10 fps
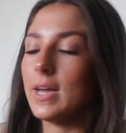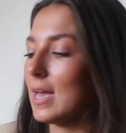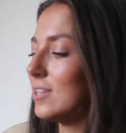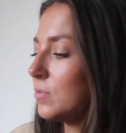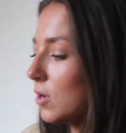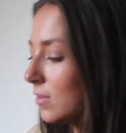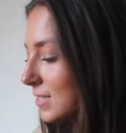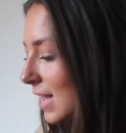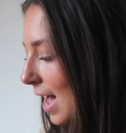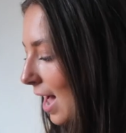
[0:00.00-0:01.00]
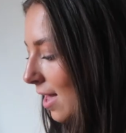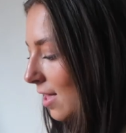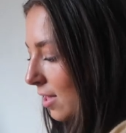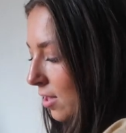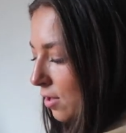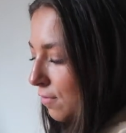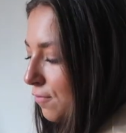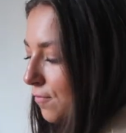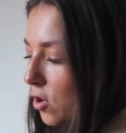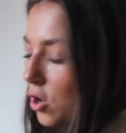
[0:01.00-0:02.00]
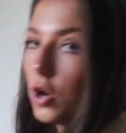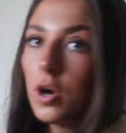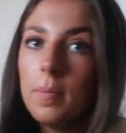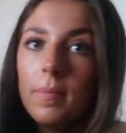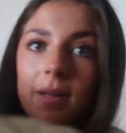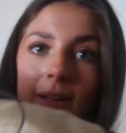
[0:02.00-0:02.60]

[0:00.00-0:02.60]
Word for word: okay so I got this hat from um,